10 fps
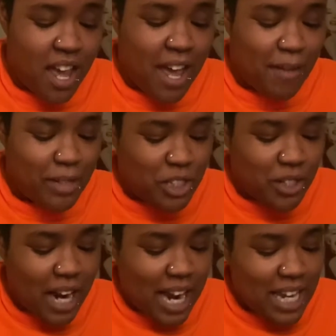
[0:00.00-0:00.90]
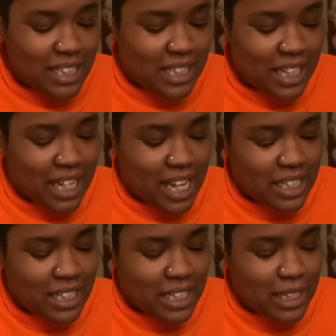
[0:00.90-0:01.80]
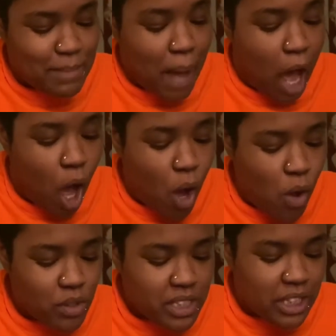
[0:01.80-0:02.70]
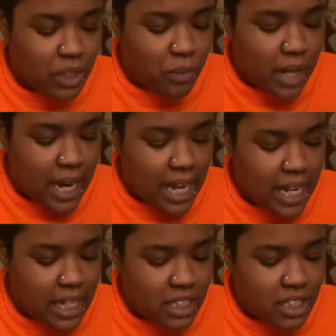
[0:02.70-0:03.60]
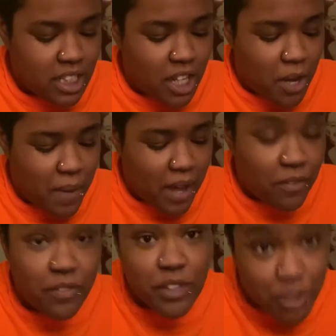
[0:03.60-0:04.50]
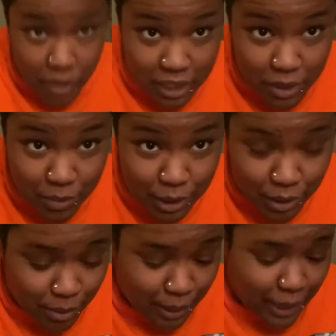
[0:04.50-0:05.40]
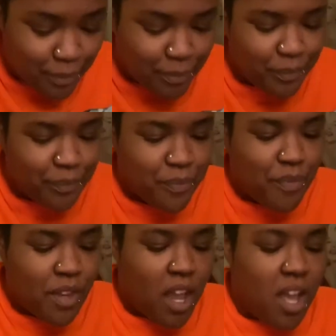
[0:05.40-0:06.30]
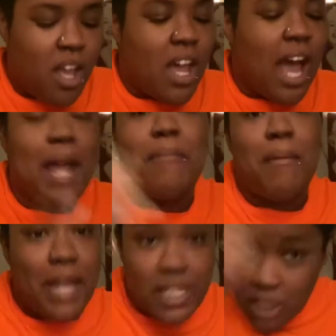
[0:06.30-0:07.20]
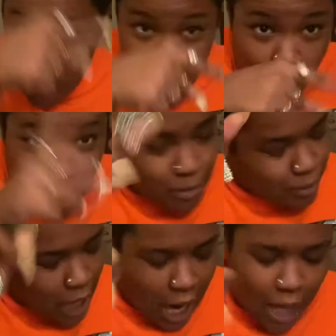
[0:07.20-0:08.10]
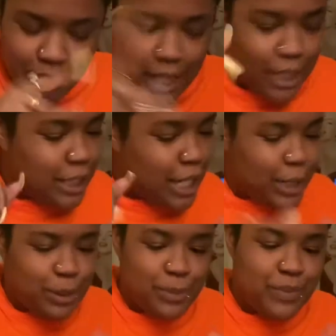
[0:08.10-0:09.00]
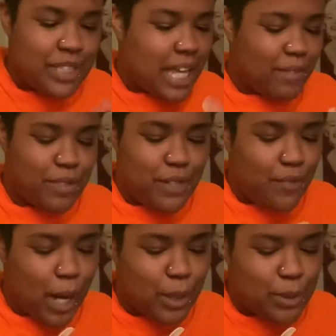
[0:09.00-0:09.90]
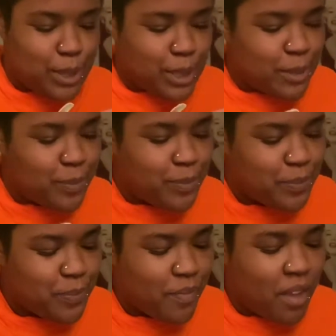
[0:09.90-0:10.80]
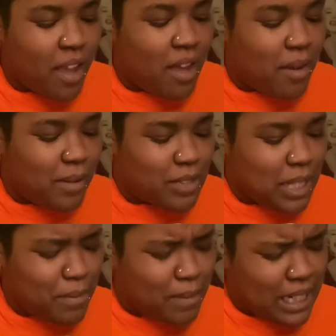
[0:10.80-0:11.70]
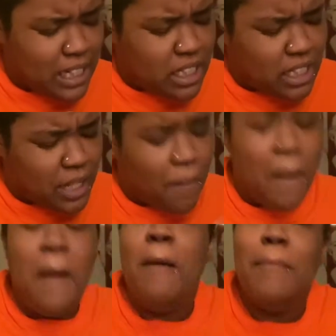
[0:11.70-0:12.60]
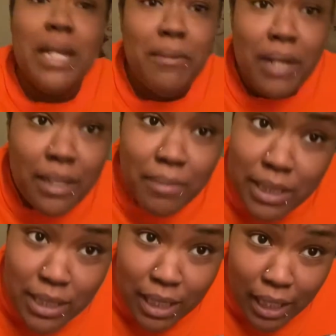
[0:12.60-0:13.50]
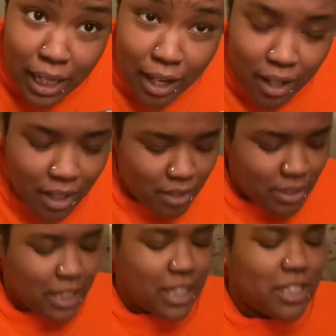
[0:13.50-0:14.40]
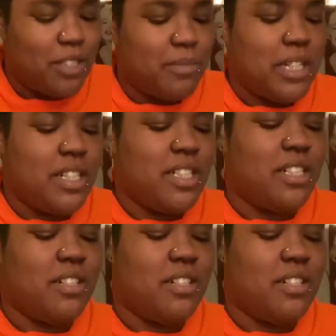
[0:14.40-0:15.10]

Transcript: And we trying to catch this pause in the rain to go out for drinks real quick. I got my mask in the car. Y'all already know. Safety first. I'm trying to put my lashes on. But anyway, let me tell y'all. I ain't gonna tell y'all too much.